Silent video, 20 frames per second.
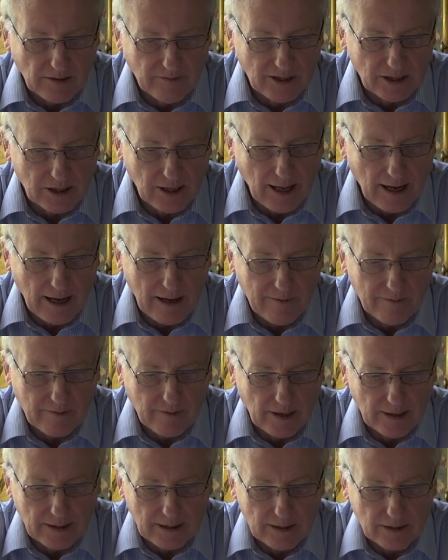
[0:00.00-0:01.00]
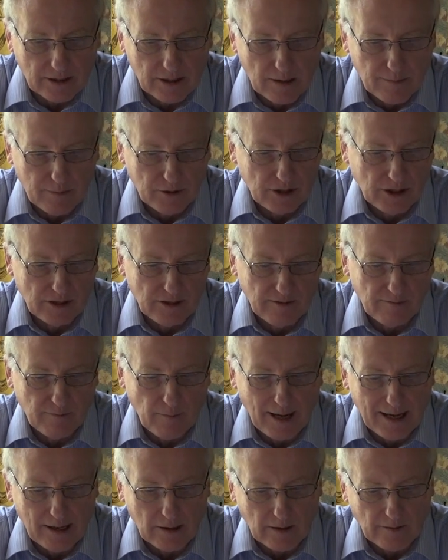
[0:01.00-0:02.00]
of his life and interpretative
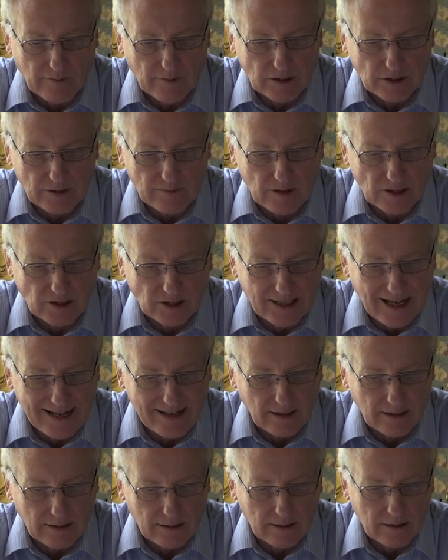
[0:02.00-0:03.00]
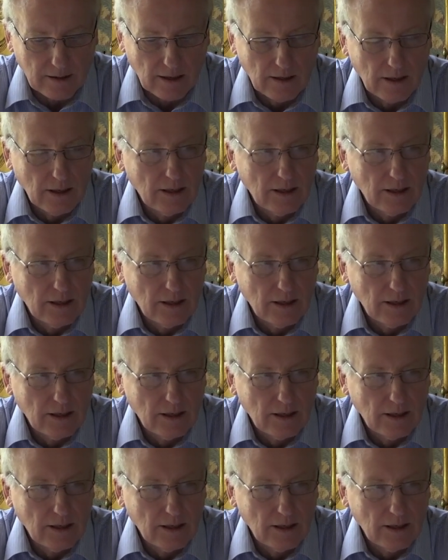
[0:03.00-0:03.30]
biographers of the second